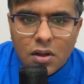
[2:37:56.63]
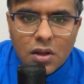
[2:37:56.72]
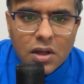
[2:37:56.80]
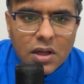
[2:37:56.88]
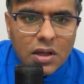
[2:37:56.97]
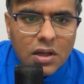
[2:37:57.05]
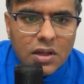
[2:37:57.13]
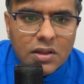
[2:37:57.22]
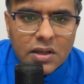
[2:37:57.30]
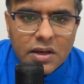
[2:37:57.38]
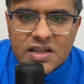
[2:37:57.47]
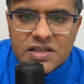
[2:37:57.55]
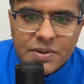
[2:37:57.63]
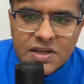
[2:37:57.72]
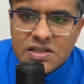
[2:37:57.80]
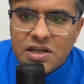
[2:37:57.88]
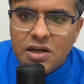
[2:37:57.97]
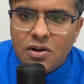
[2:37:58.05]
In the next page
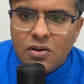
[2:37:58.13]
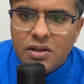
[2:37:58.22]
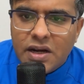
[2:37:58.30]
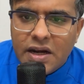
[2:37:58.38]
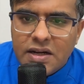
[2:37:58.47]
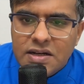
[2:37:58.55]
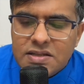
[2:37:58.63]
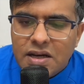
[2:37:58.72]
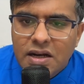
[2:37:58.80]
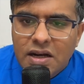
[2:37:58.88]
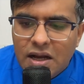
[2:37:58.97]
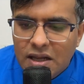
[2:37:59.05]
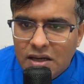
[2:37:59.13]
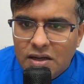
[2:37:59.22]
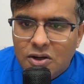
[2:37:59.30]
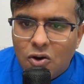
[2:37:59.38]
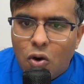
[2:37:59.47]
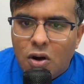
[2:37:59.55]
here on the right hand side, I'll
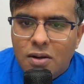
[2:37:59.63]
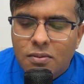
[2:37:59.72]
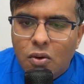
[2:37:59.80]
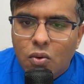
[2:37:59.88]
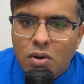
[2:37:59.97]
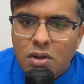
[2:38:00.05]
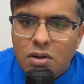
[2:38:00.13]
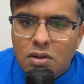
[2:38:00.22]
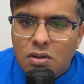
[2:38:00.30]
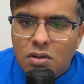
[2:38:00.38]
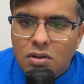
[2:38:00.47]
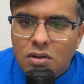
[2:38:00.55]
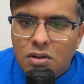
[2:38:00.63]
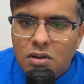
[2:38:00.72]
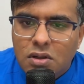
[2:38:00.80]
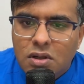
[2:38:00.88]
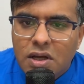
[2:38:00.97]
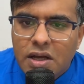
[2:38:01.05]
talk about the
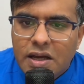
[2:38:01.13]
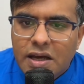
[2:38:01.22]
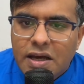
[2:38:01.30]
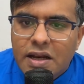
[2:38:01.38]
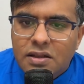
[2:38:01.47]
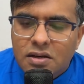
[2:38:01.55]
nth